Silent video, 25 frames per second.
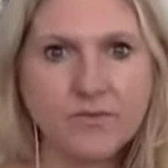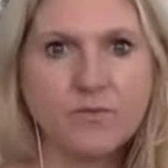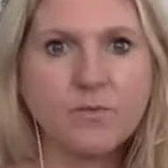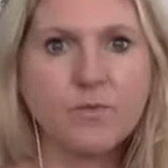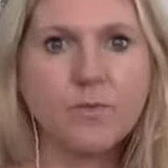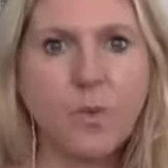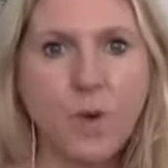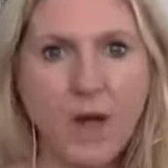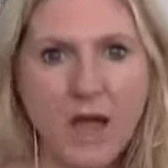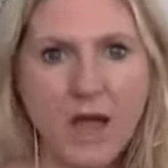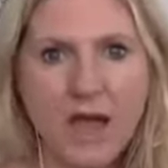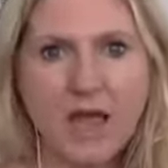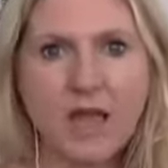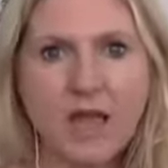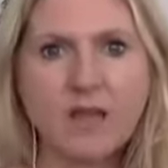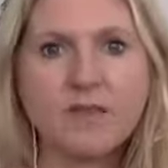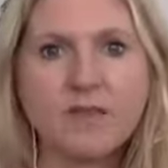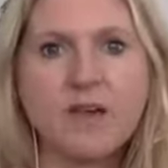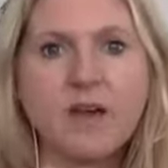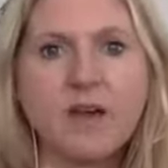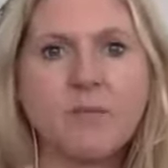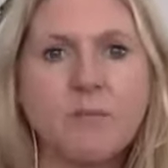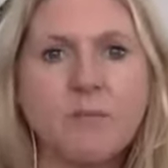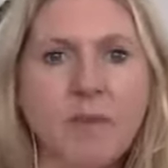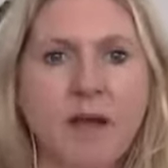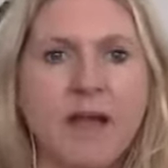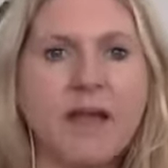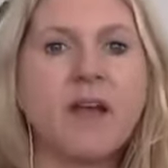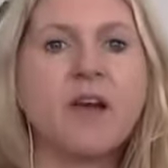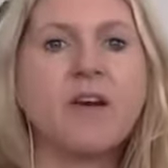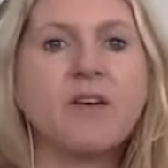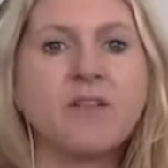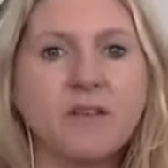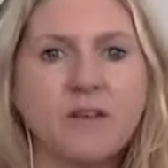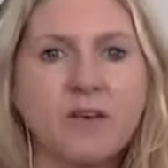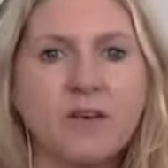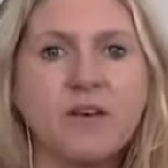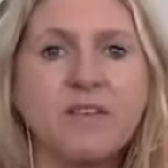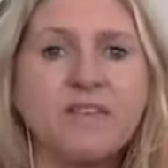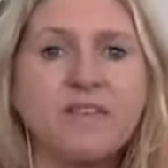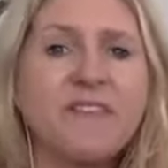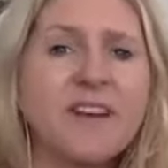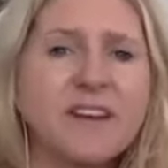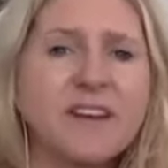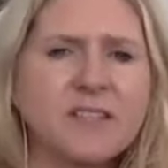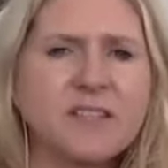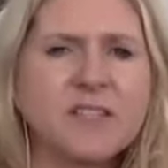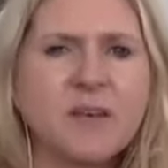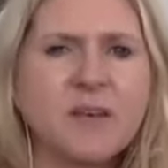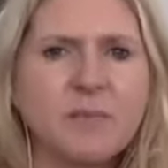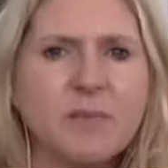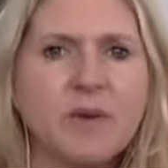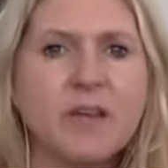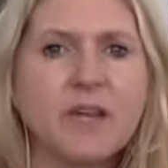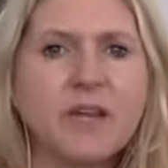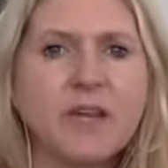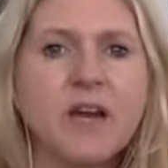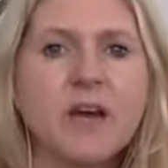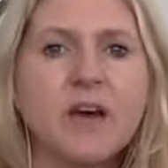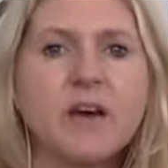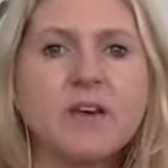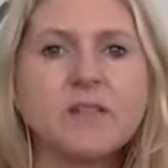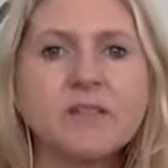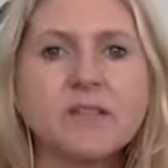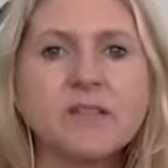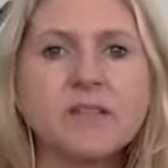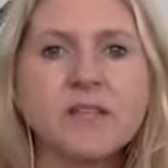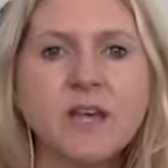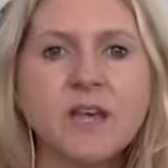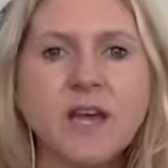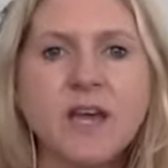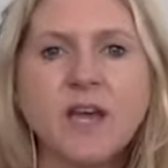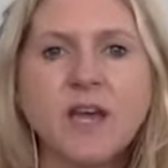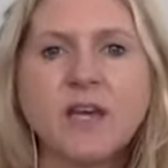way that might affect somebody else.